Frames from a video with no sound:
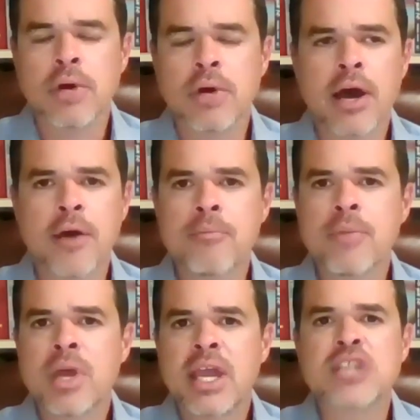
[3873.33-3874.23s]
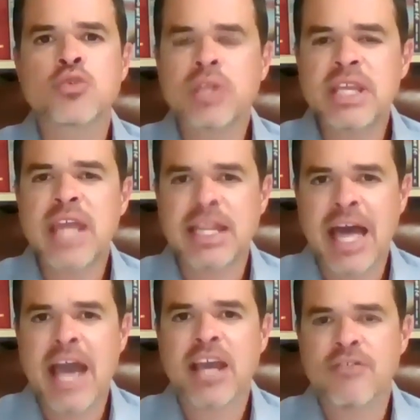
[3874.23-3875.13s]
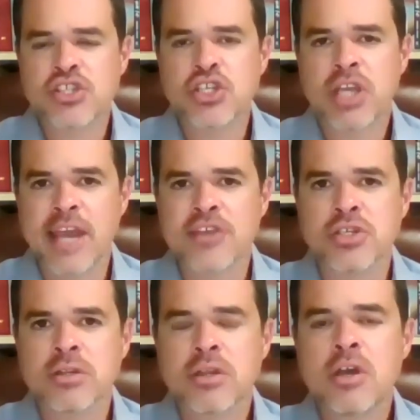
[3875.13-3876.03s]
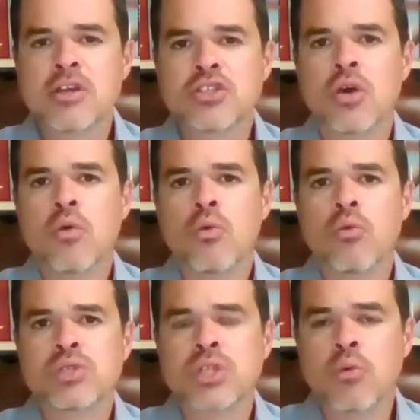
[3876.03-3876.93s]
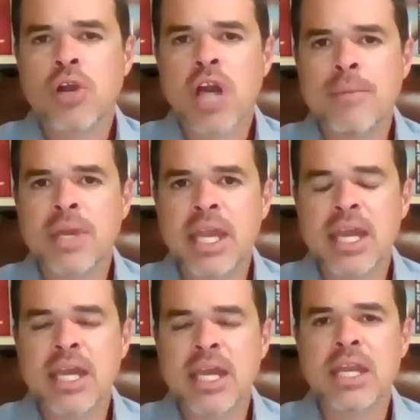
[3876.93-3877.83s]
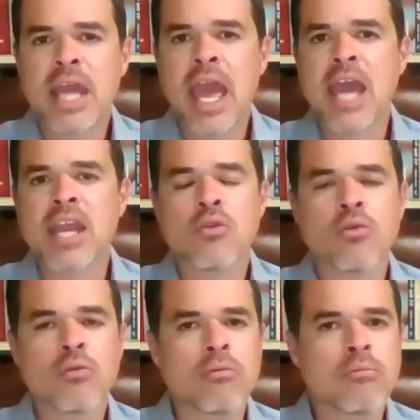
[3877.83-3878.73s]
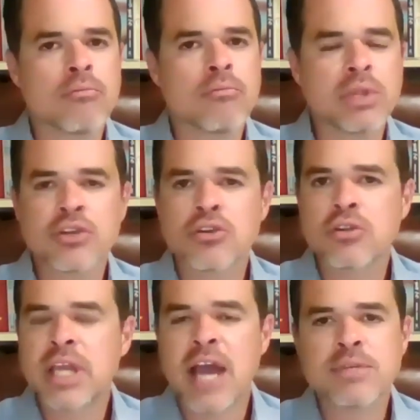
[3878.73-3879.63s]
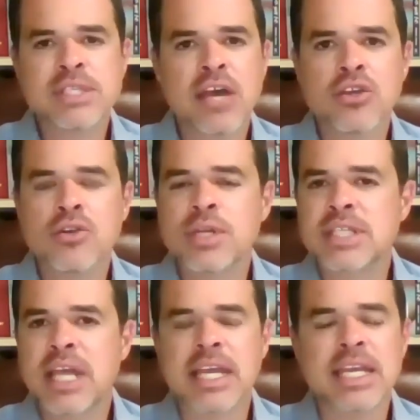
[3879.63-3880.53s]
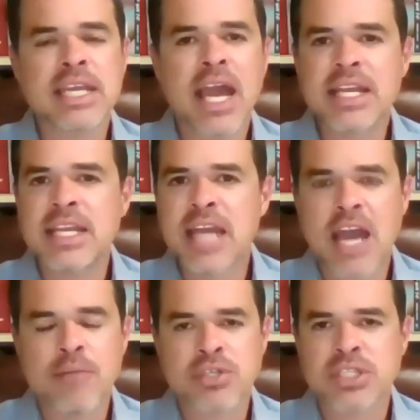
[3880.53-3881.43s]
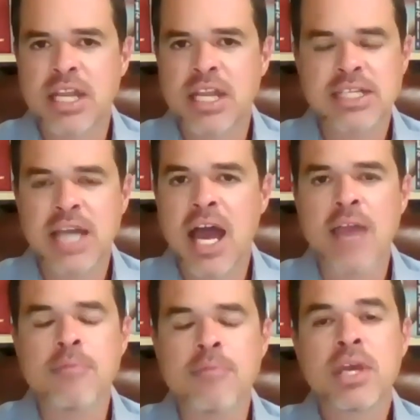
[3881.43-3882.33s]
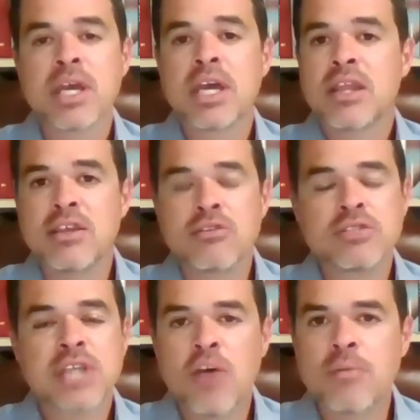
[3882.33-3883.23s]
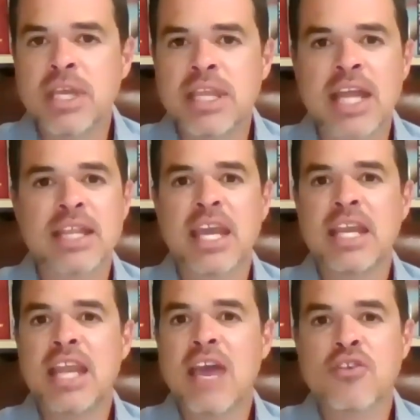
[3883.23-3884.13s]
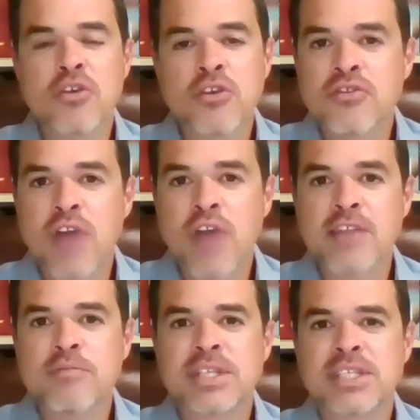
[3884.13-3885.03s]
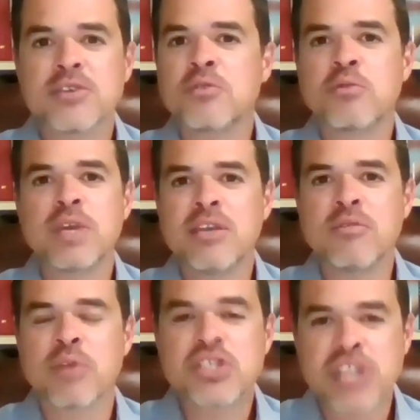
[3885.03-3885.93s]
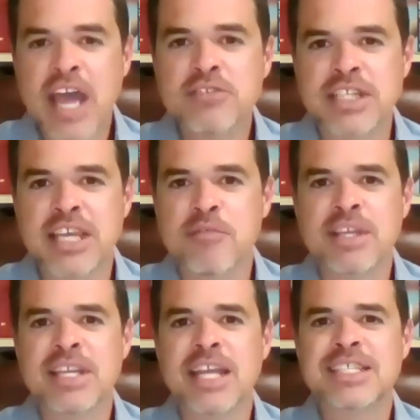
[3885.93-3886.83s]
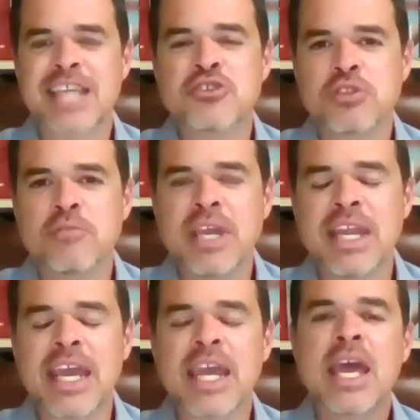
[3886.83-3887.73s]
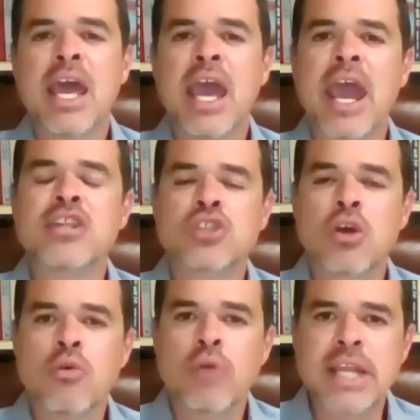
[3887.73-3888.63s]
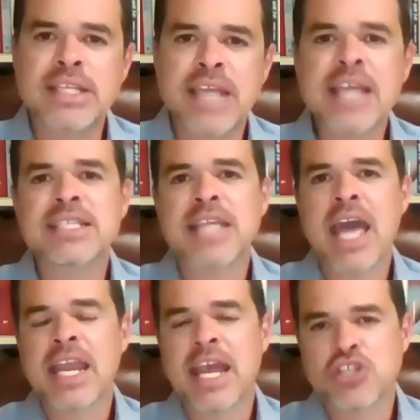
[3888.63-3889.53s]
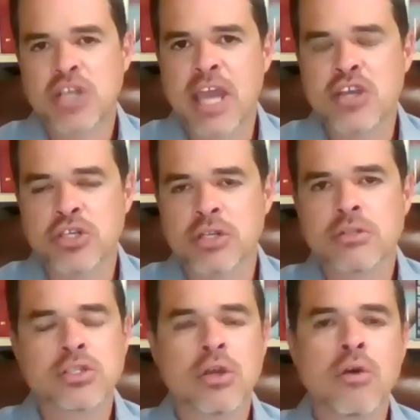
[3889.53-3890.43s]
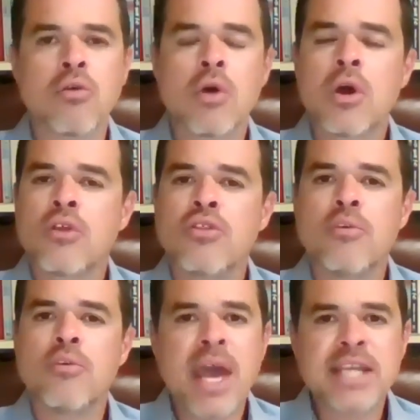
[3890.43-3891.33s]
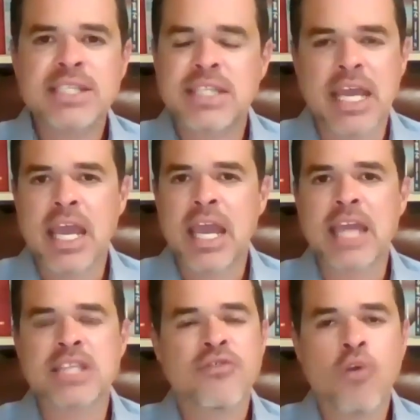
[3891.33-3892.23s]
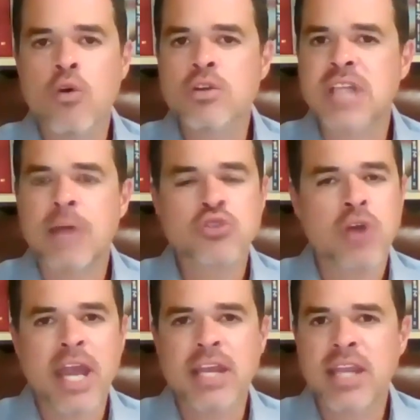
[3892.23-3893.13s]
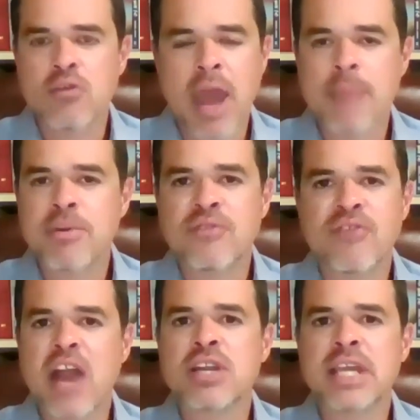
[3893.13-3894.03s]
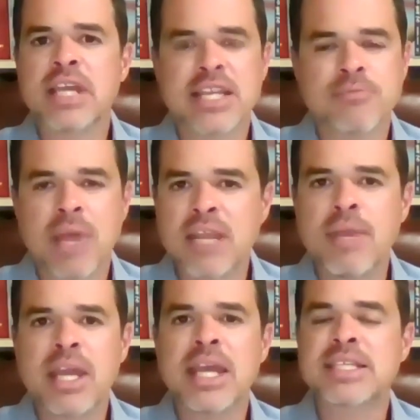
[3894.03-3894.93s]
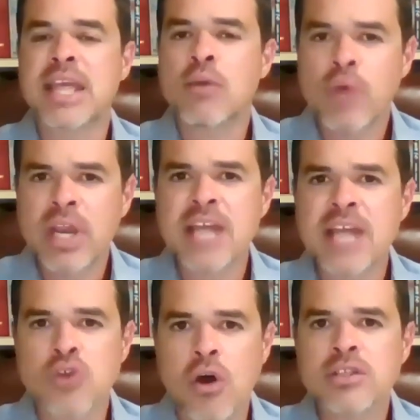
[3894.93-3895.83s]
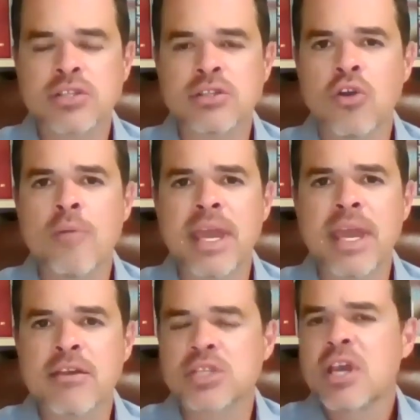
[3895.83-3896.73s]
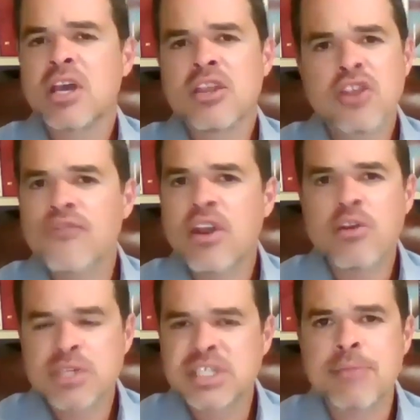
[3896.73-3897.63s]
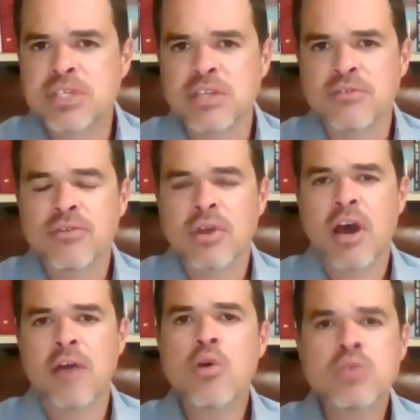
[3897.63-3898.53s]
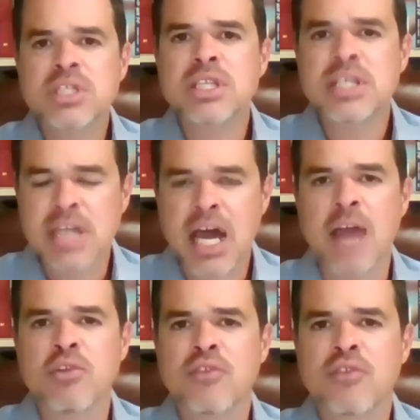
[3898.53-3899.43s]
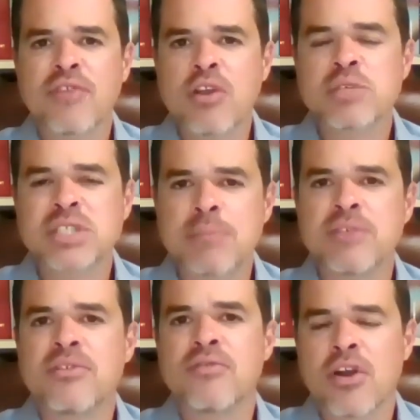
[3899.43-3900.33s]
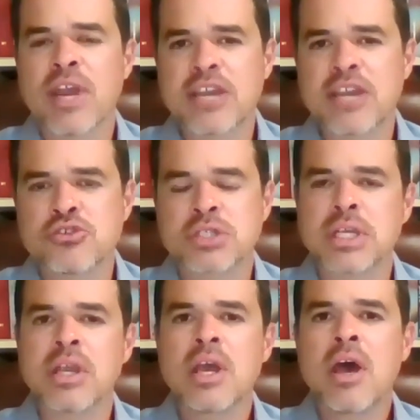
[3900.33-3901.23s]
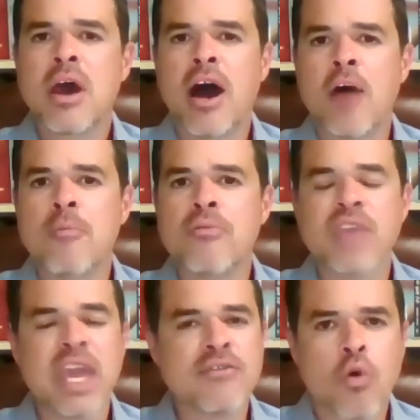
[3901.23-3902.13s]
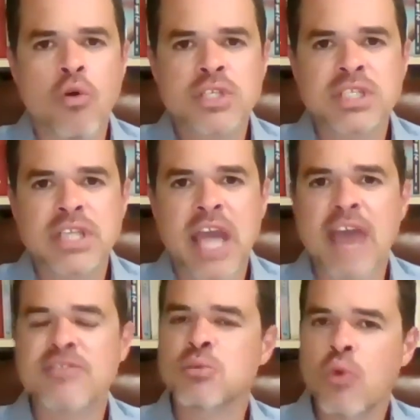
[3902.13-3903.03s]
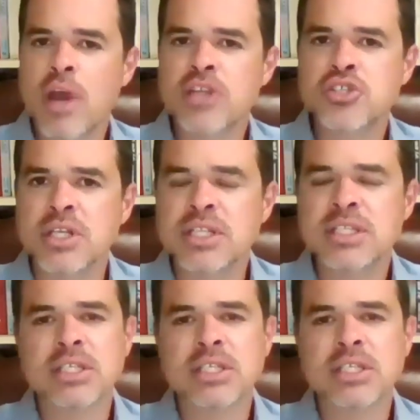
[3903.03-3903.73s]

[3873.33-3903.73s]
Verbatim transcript: Um, it's really that lack of education. So, so we're coming in and literally, I would tell you it's like 99% of the time, they'll tell me that they never heard of Kratom until we reached out to them and, and scheduled the meeting. And so it takes that education. So the best thing is, of course, I'm trying like rapid fire to get as many meetings. And when I talk to the lawmakers, they're very receptive uh, most of the time. They're very receptive and very interested. Um, they, of course, have some questions.